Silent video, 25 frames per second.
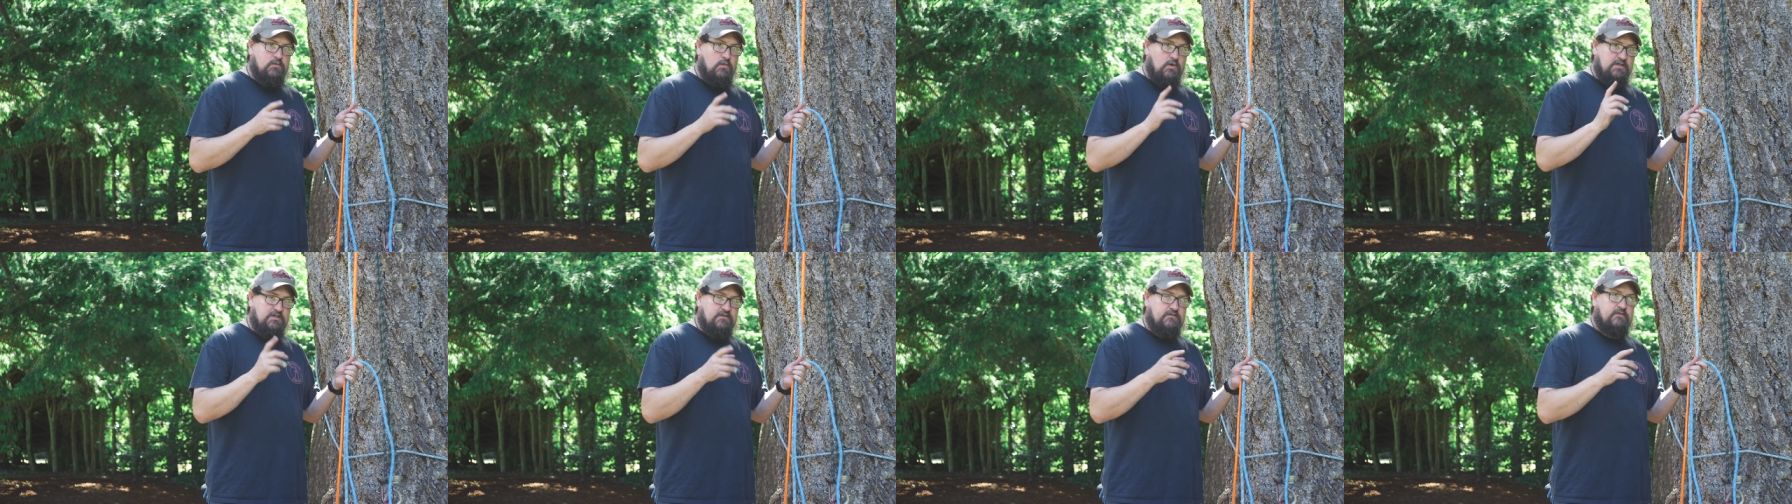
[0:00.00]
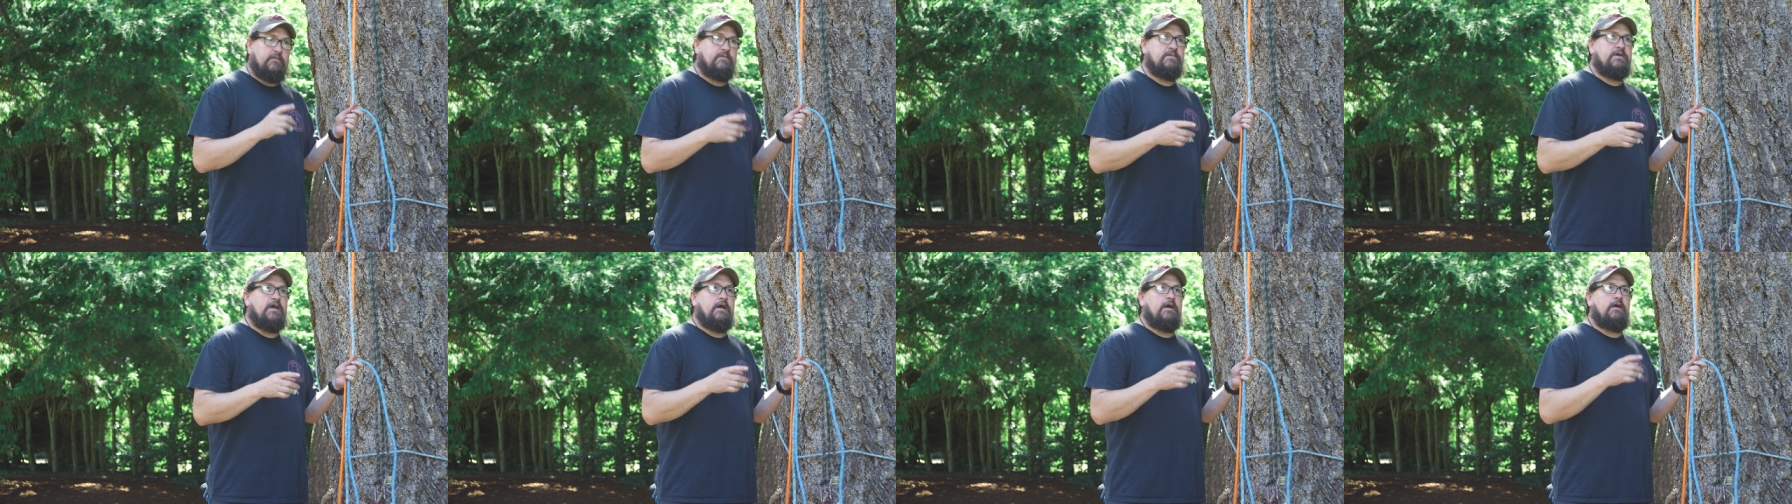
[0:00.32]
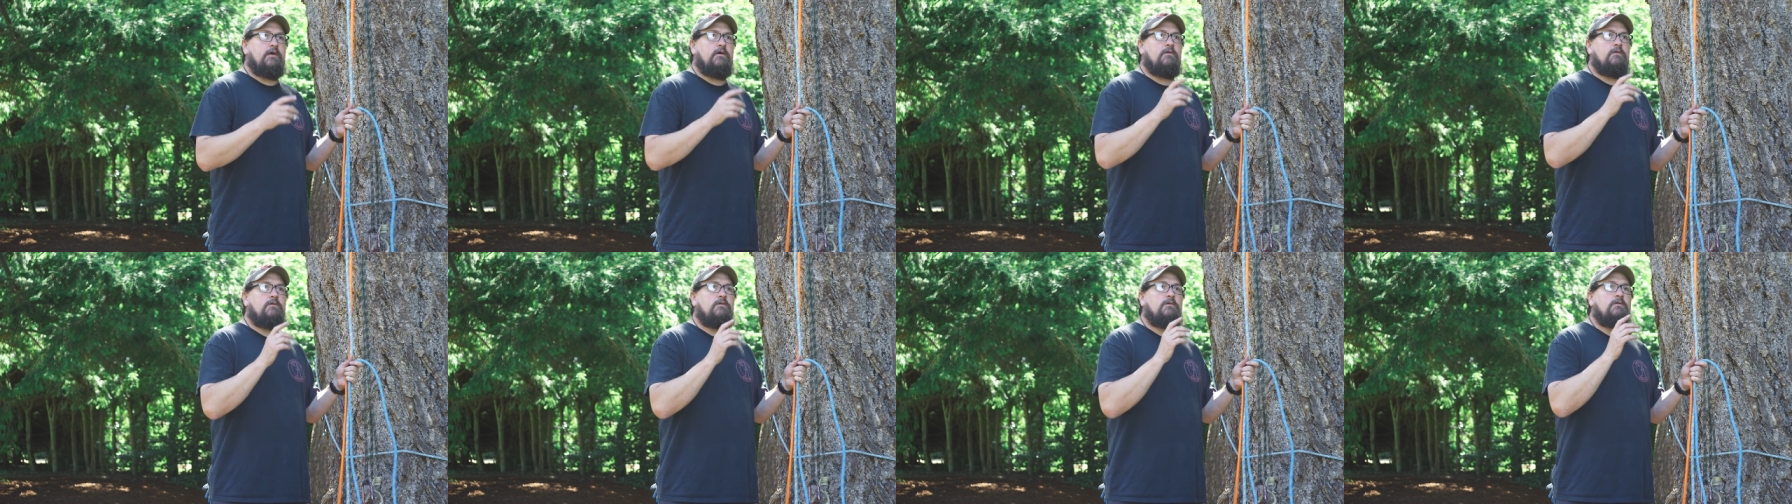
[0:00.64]
one's from
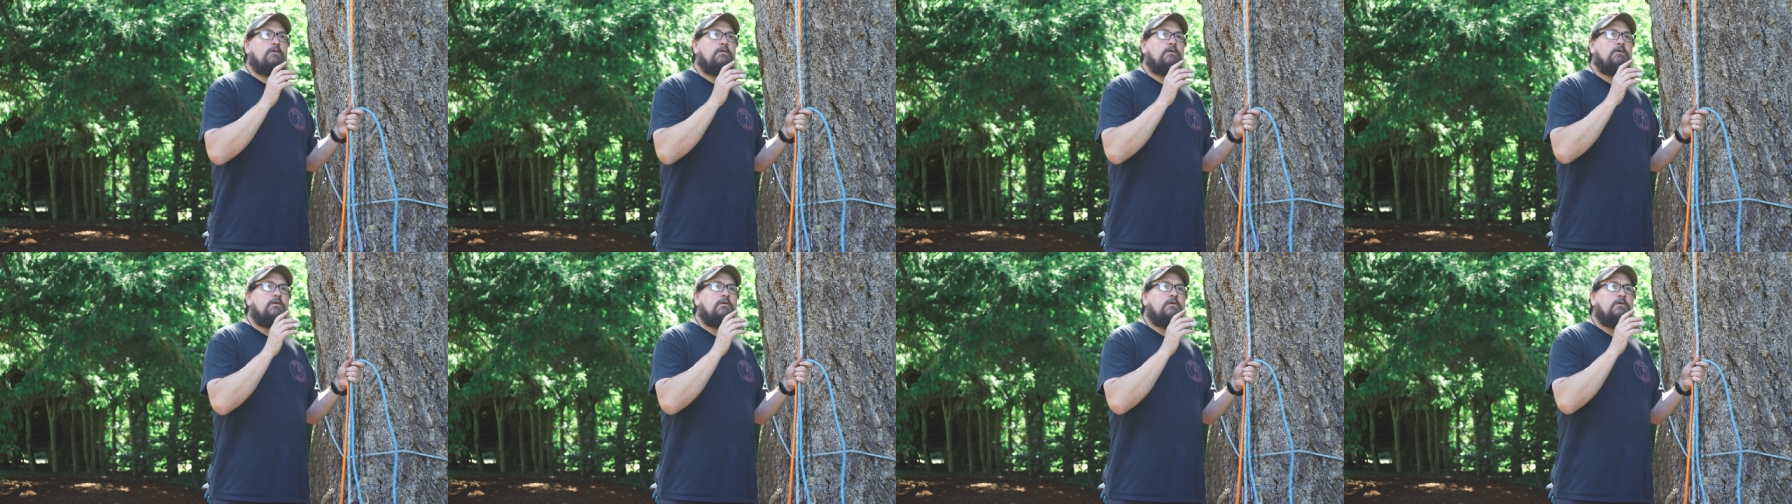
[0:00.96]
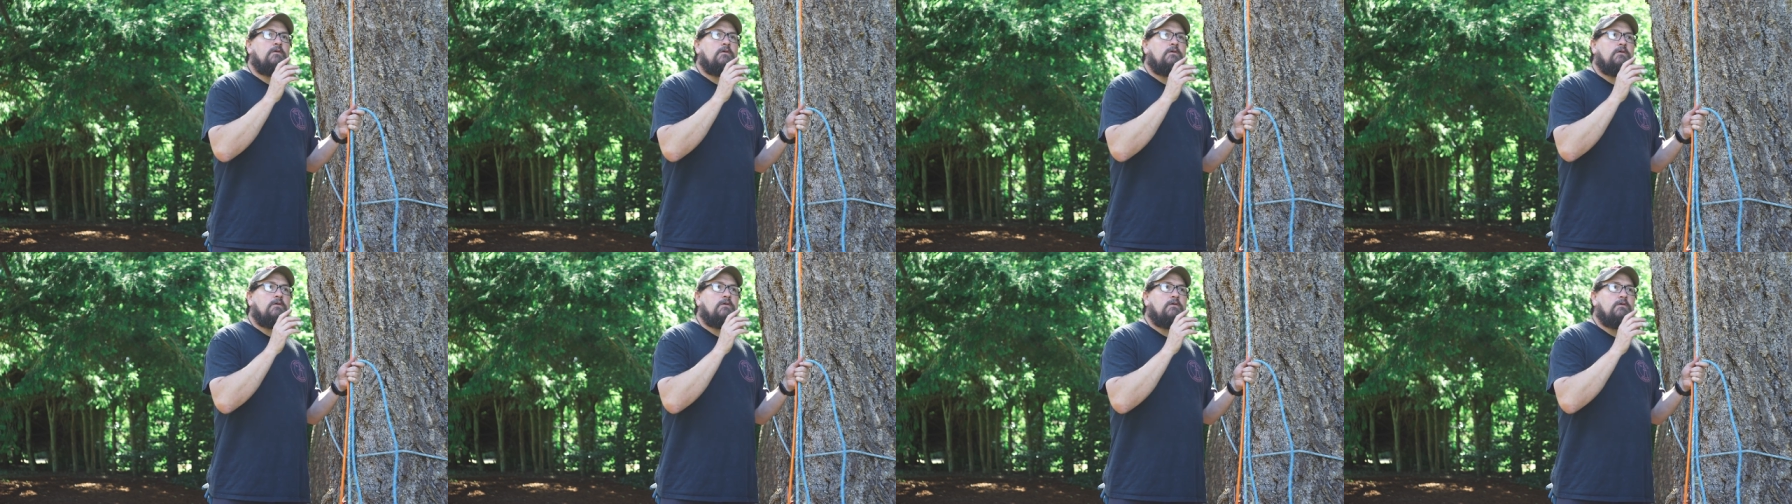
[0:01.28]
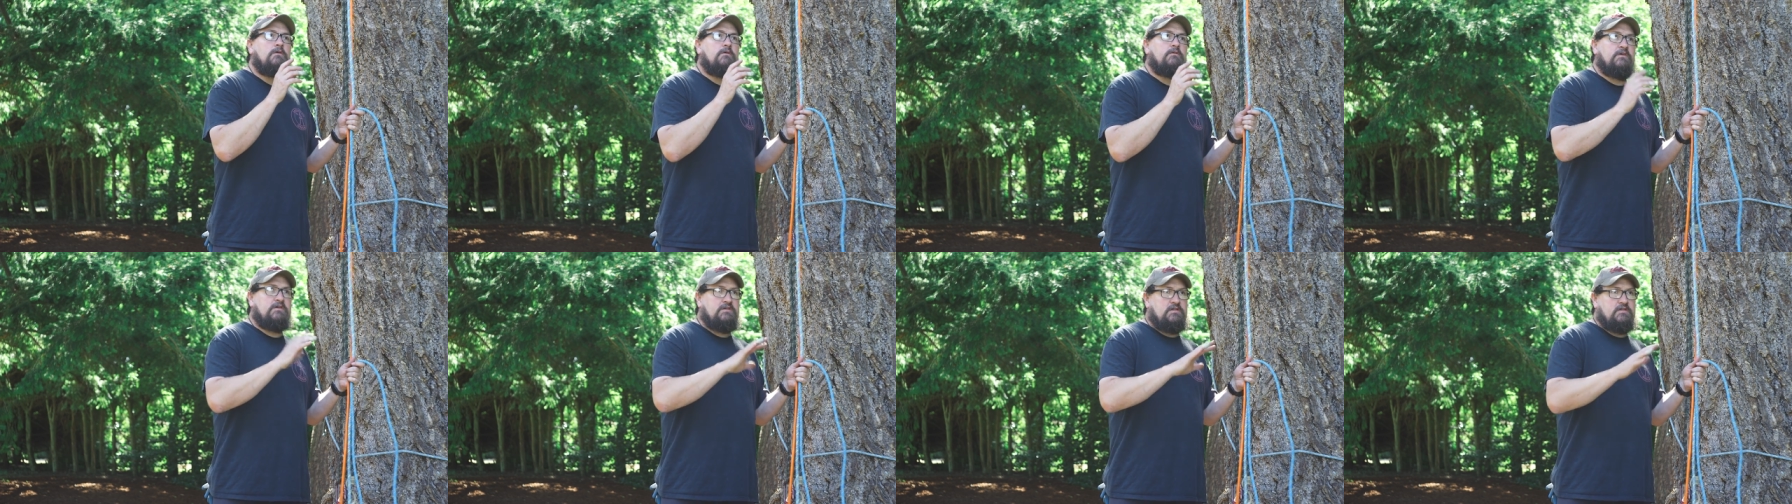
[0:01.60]
Yale,
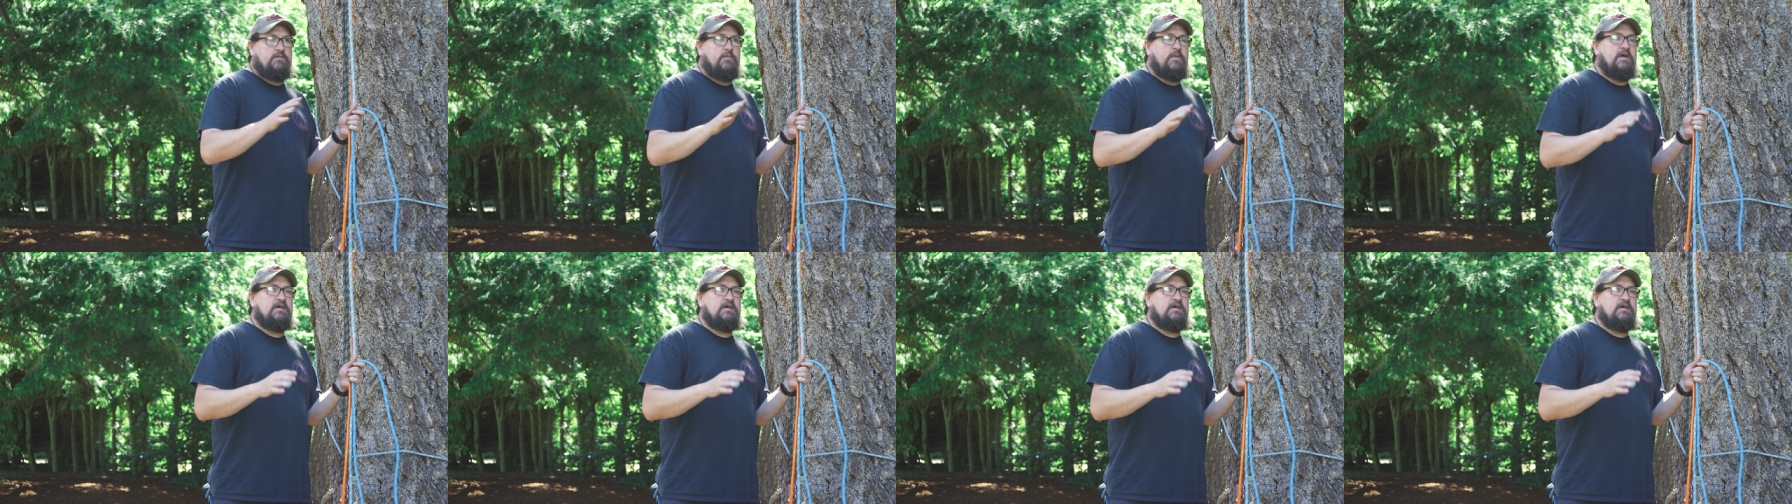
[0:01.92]
this is the